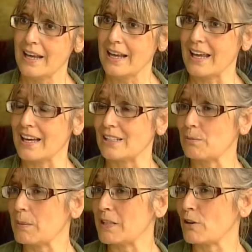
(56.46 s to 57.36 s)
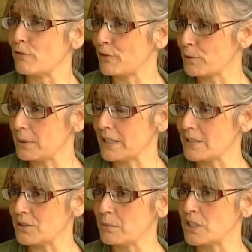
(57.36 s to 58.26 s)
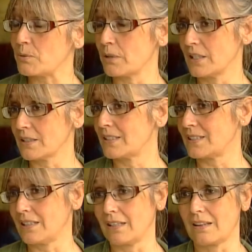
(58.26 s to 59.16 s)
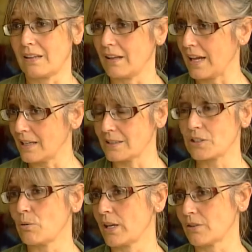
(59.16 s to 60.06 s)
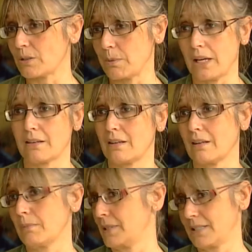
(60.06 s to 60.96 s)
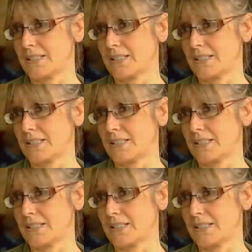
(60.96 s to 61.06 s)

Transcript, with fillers: and maybe they don't verbalize so much, but you'll see the hands going out to pet them and the